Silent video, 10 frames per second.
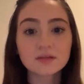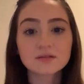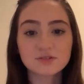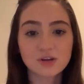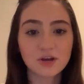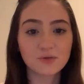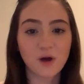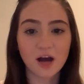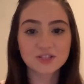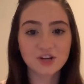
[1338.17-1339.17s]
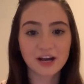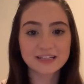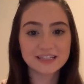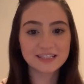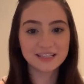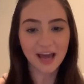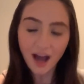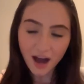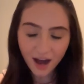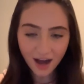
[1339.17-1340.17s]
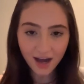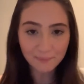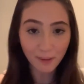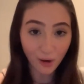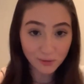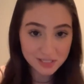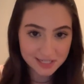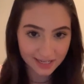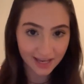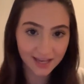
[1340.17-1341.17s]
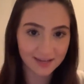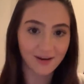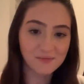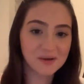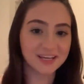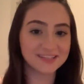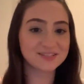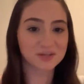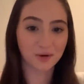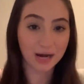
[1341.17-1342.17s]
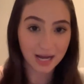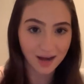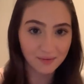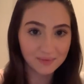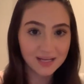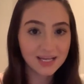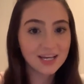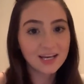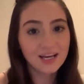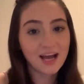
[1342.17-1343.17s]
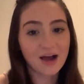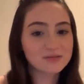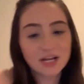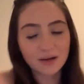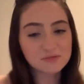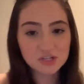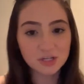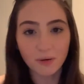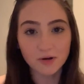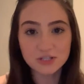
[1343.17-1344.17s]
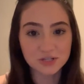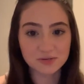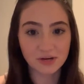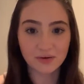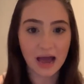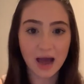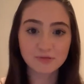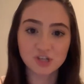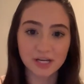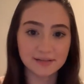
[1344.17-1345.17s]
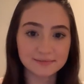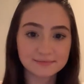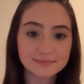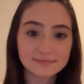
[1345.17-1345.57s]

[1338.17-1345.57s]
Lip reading: Did you get your Rockstar ID? Yeah, I posted it on my Instagram. I was like, I'm just gonna post this with no caption.